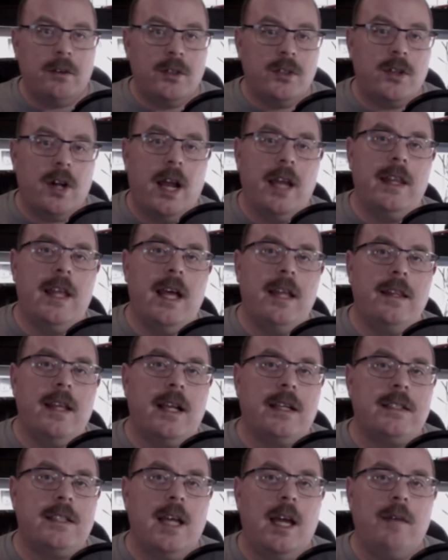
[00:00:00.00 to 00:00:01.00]
try that
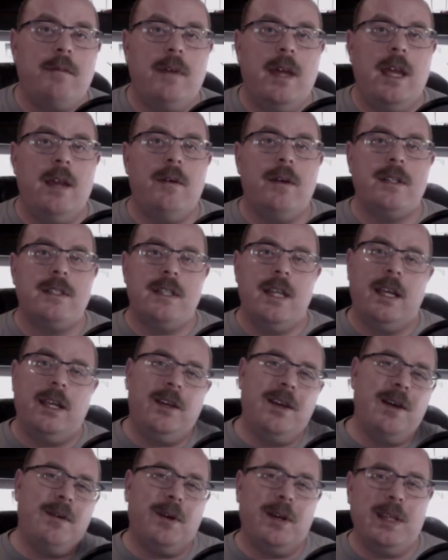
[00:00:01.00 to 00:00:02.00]
next time. Anyways, thank
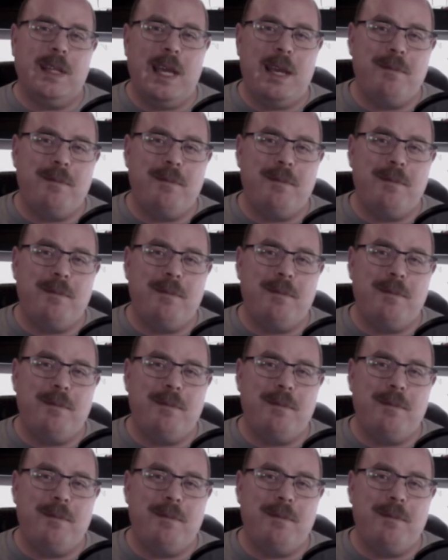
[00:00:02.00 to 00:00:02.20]
you. Have a good day.